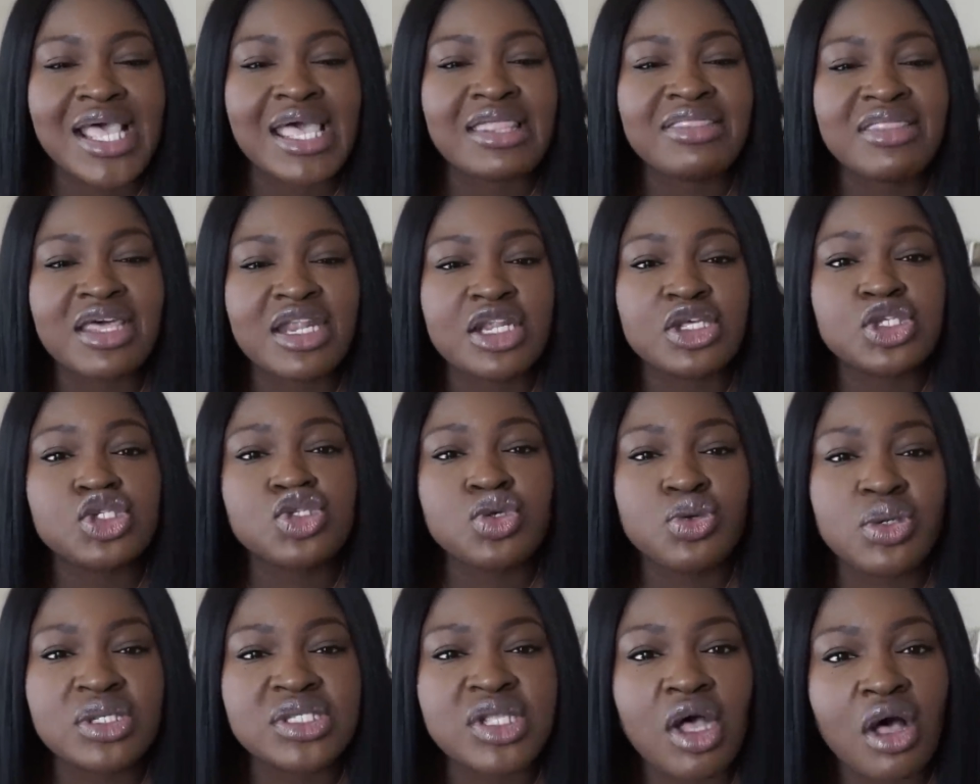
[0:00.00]
And then as
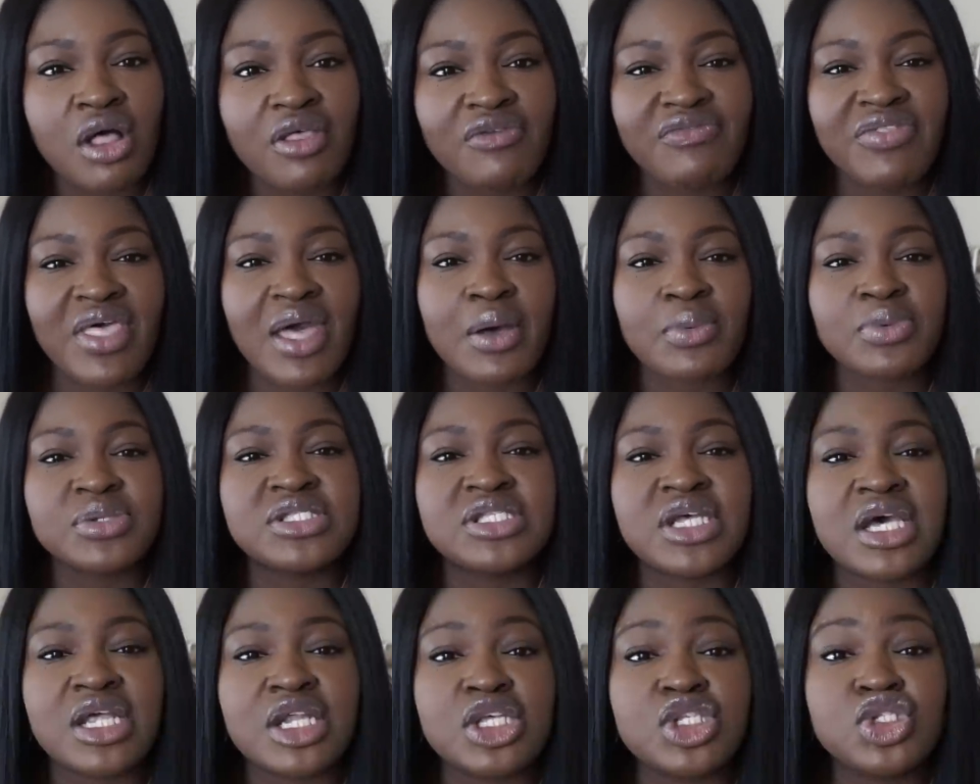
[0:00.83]
soon as all of that was
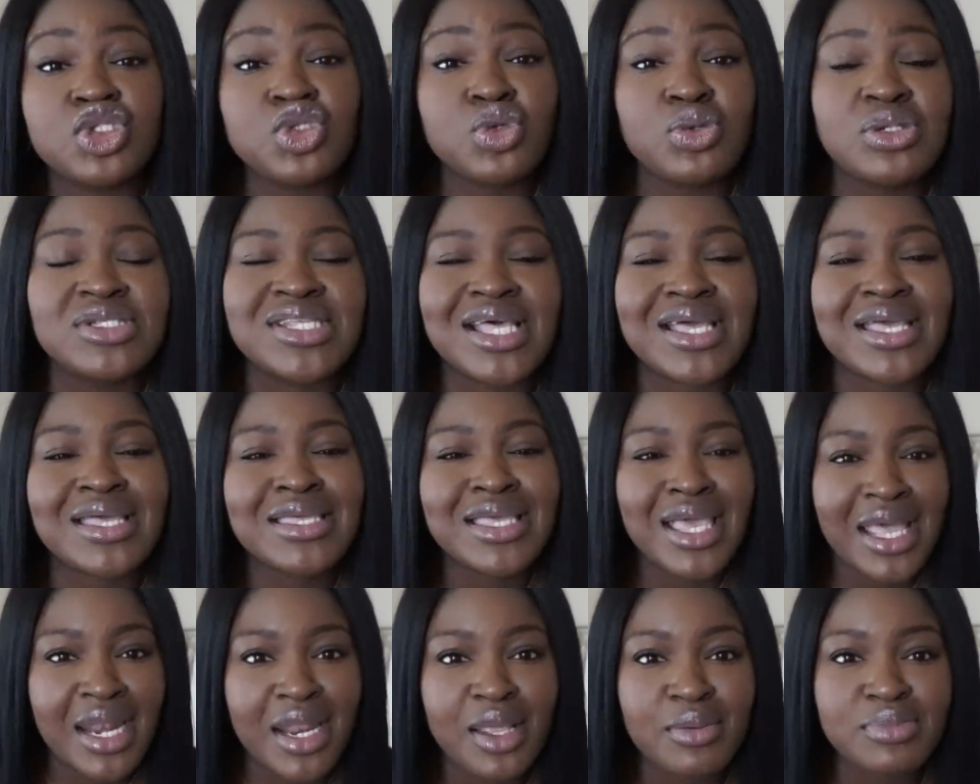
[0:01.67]
done, as soon as I could
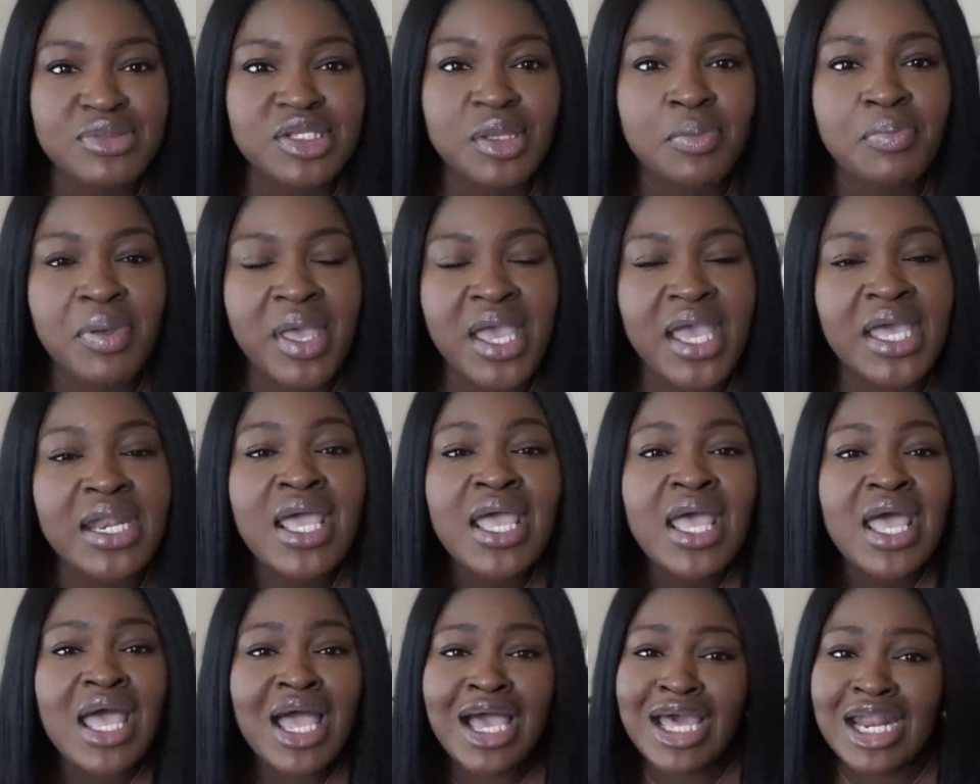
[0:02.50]
get him to bed,
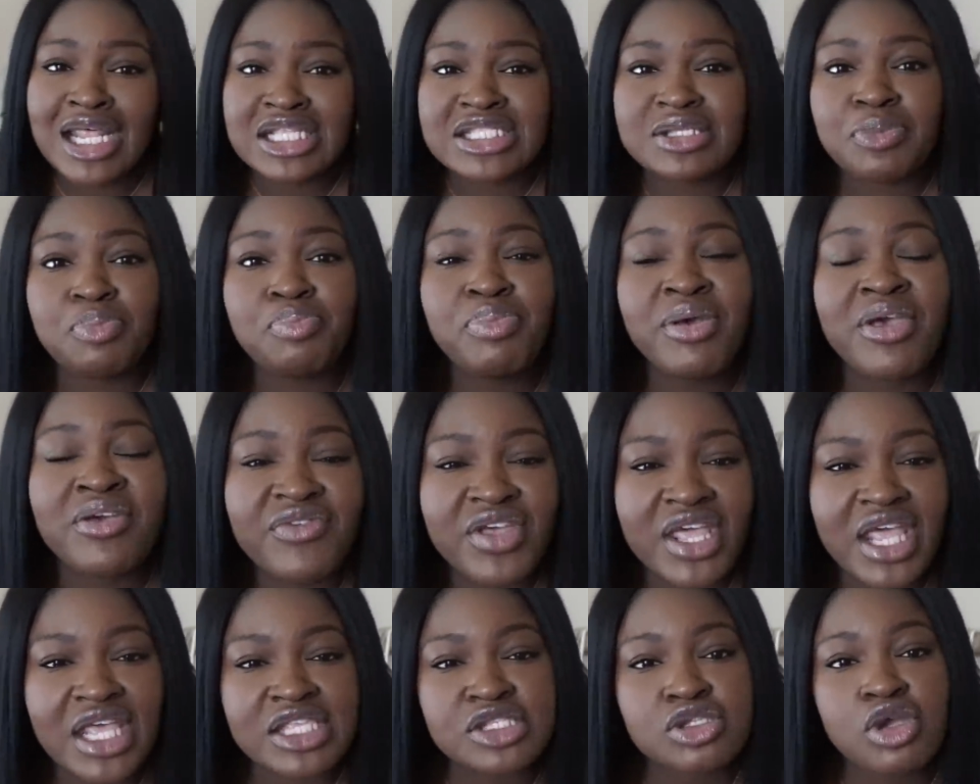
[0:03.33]
I'd have to
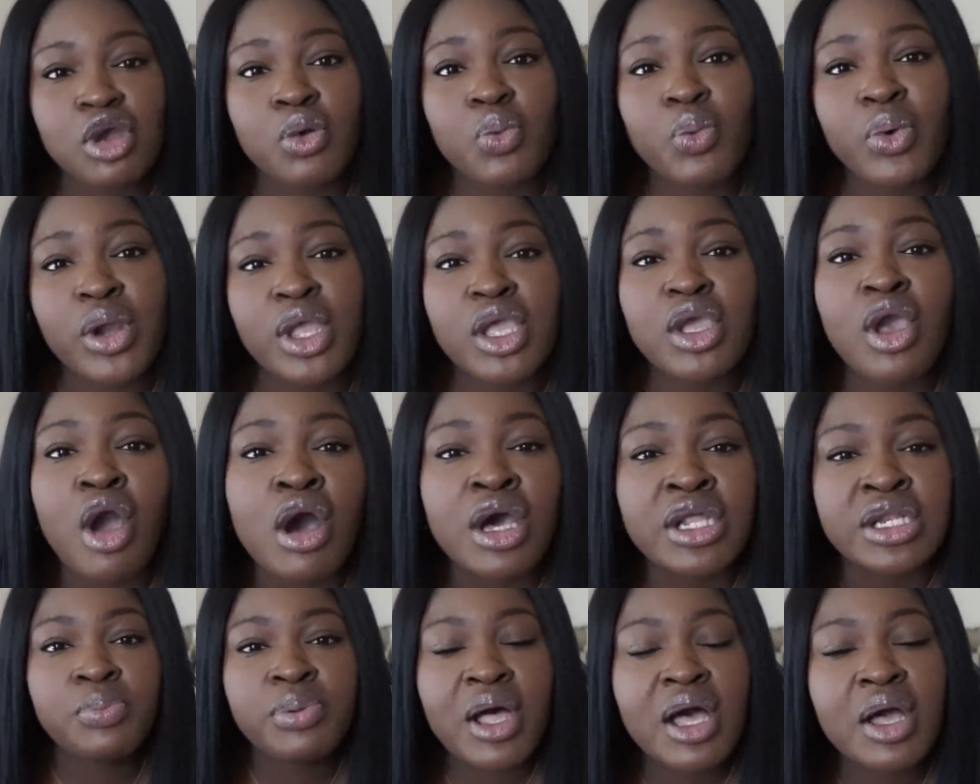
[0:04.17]
pivot and start working
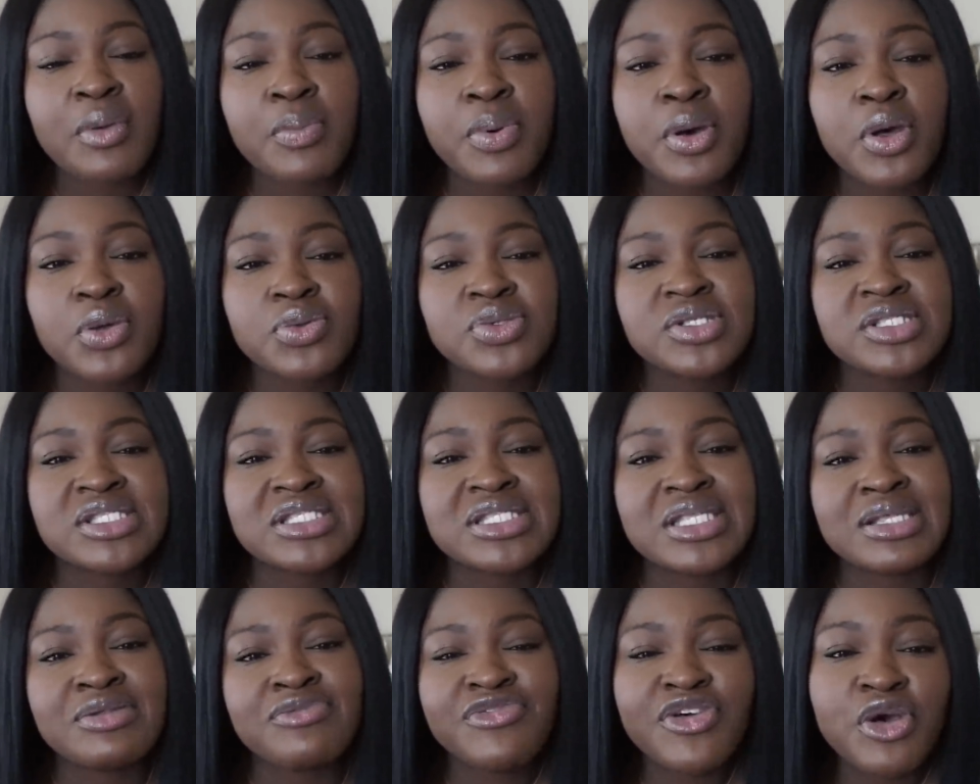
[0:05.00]
on blog
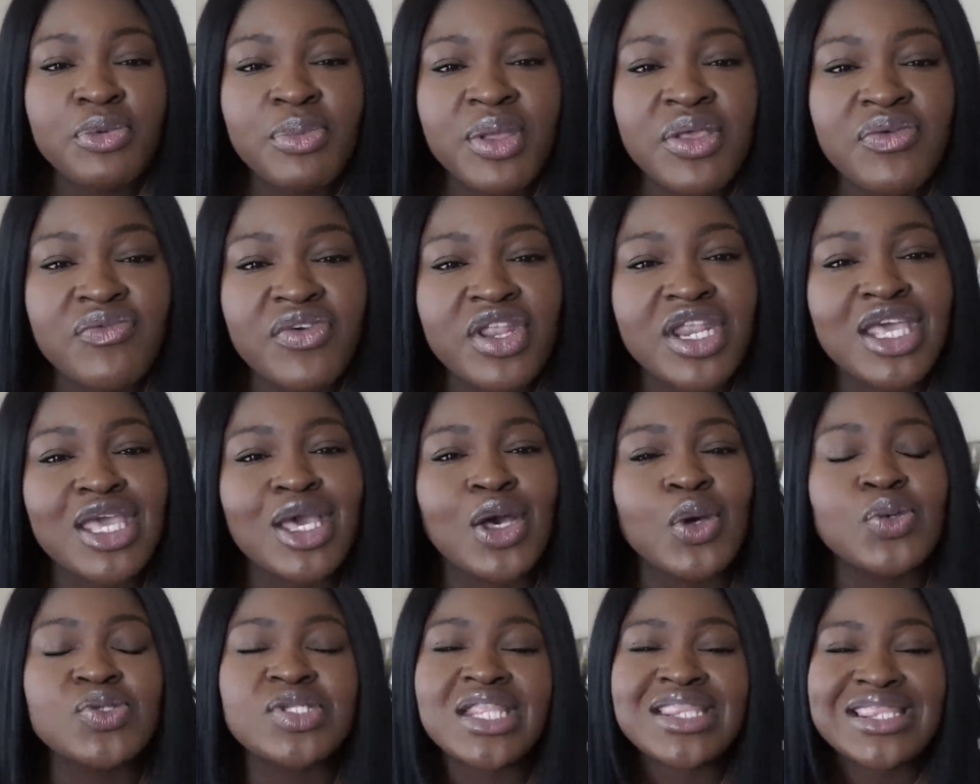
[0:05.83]
posts and filming
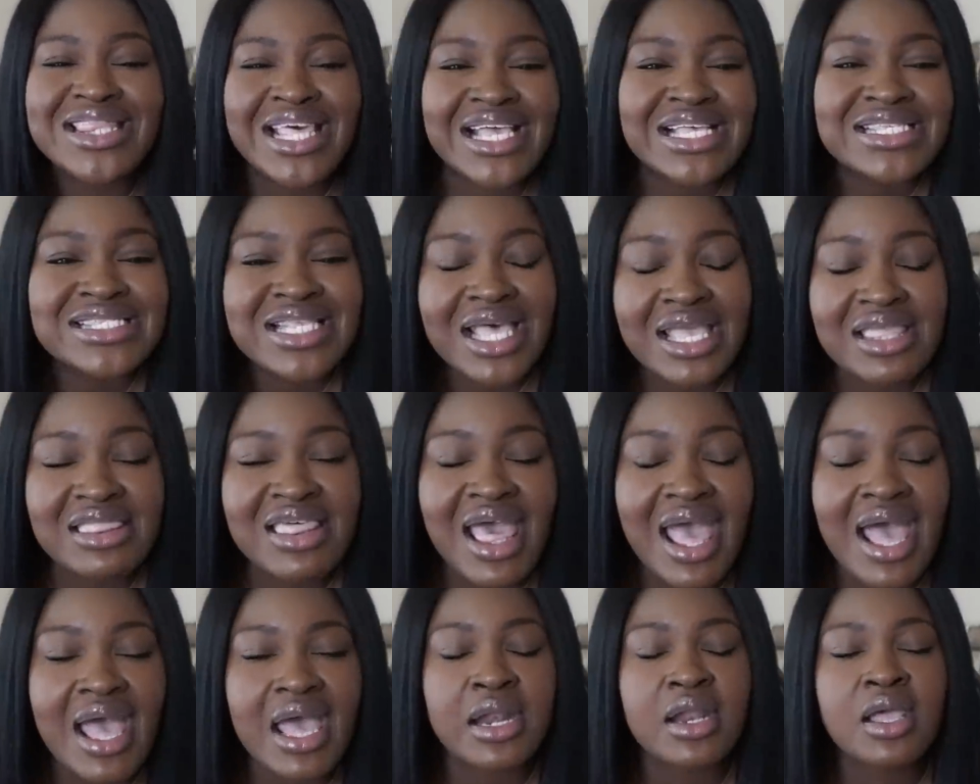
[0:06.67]
videos and things like
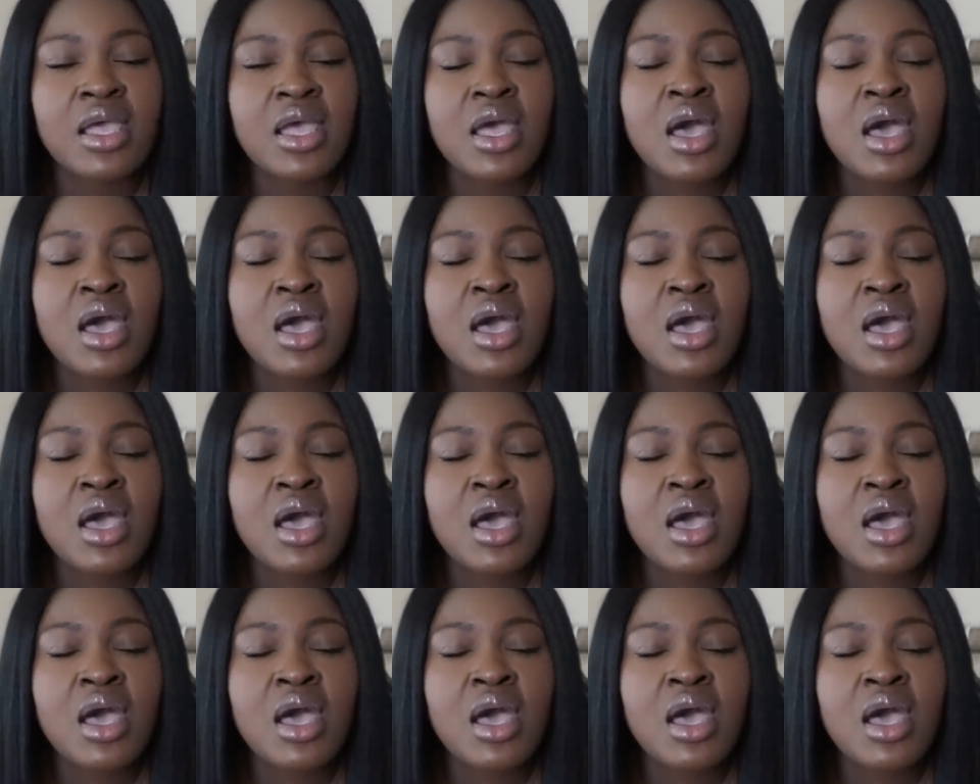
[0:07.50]
that.